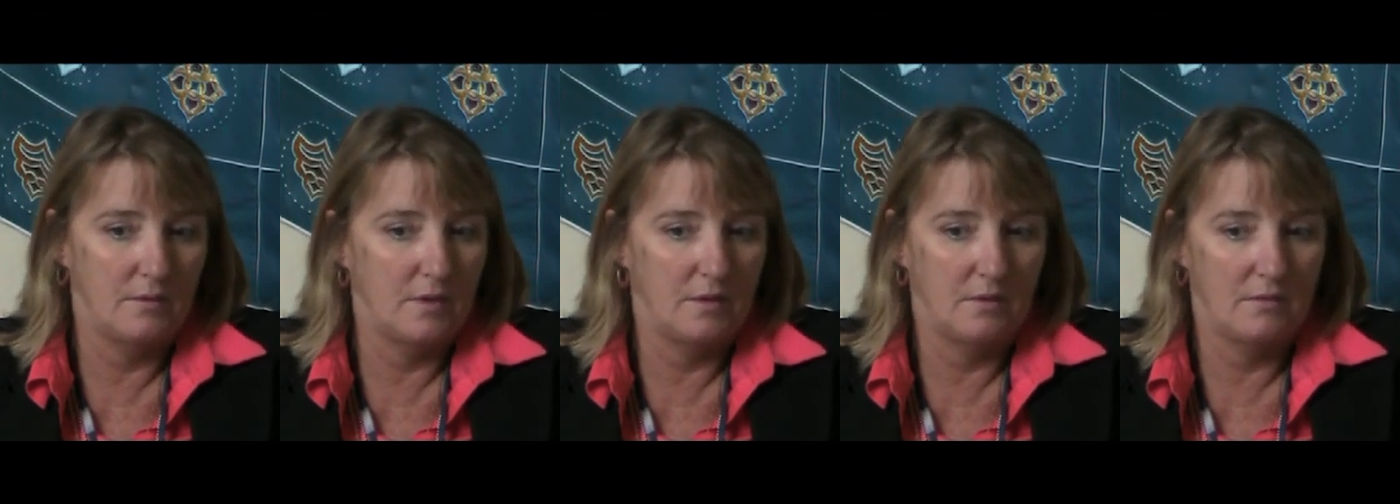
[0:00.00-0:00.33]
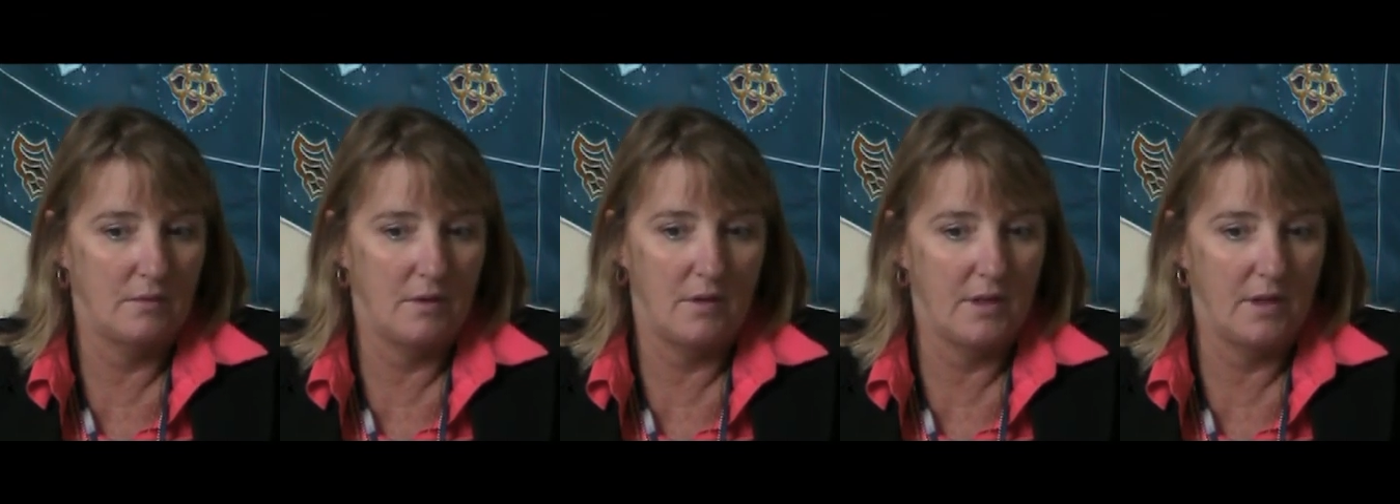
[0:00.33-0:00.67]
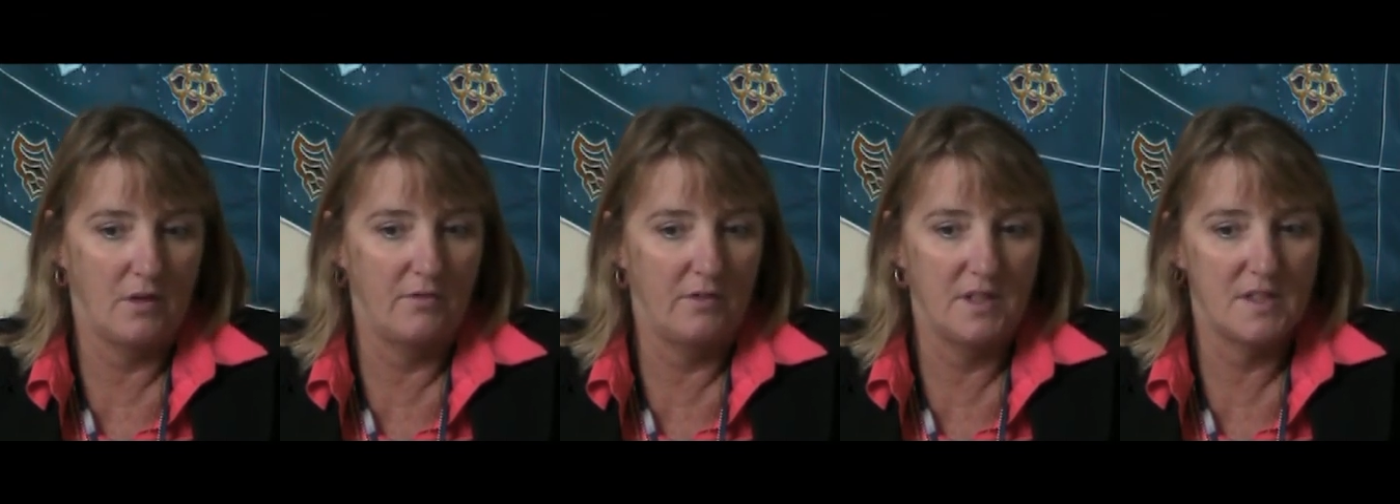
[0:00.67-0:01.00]
I
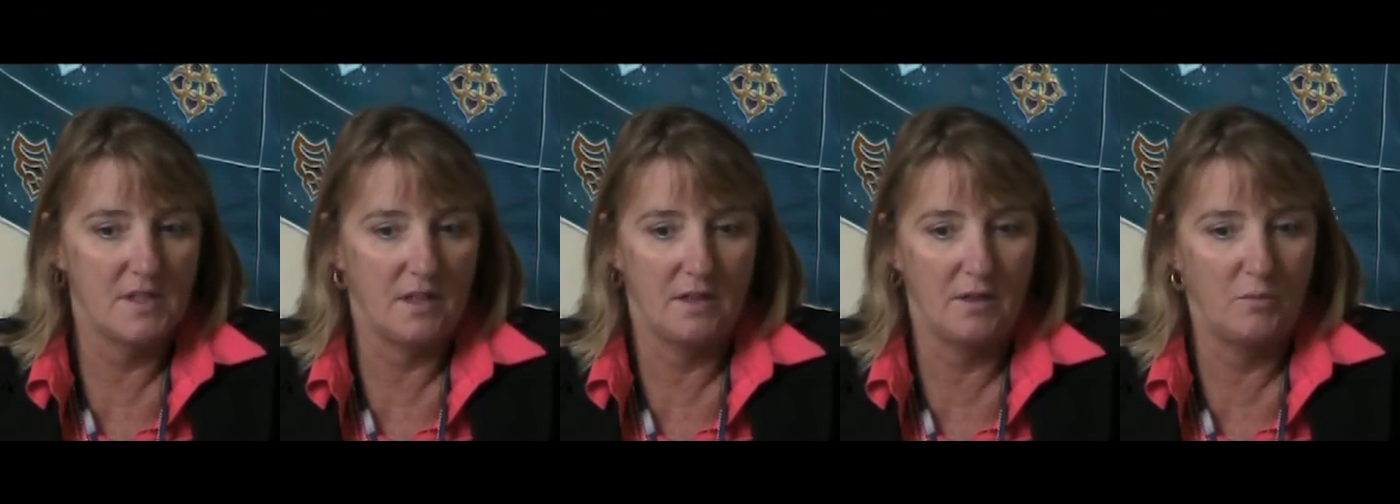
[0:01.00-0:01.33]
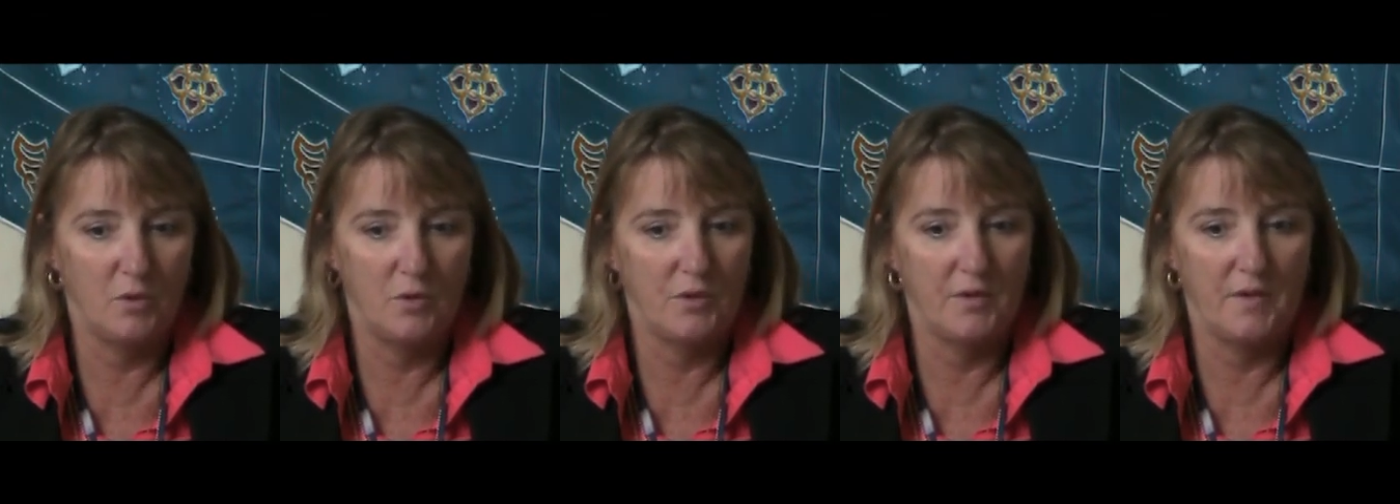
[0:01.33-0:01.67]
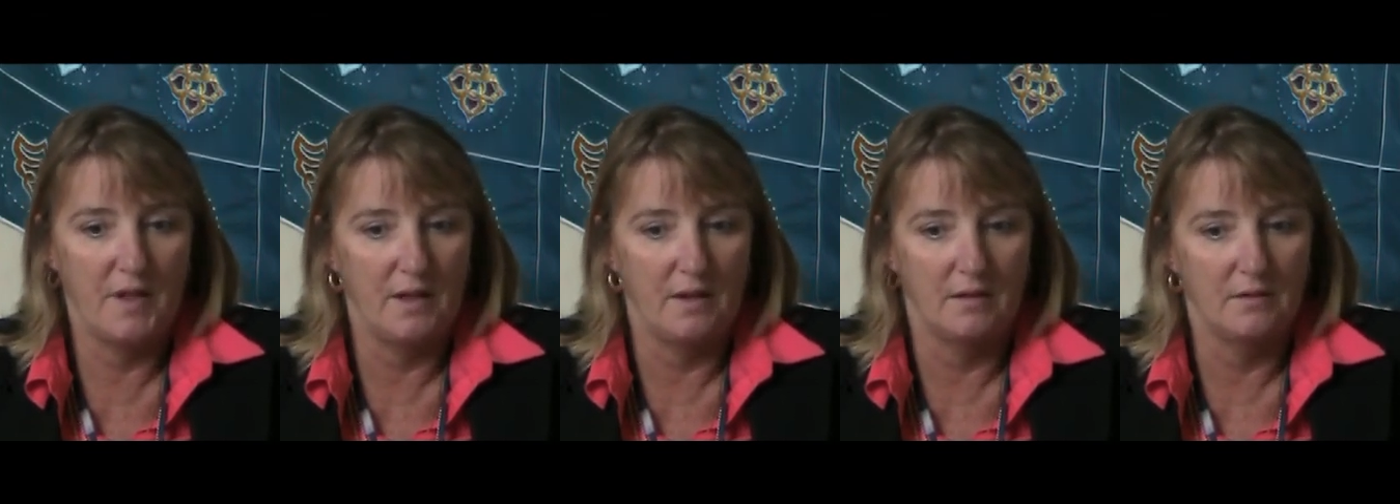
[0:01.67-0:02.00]
can't really say any more than that.